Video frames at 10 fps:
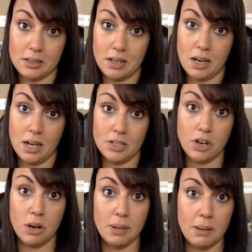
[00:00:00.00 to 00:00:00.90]

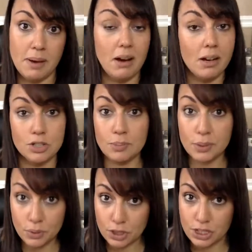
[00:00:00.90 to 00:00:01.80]
taught me about
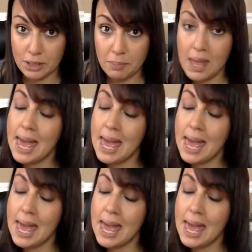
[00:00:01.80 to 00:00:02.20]
entrepreneurship.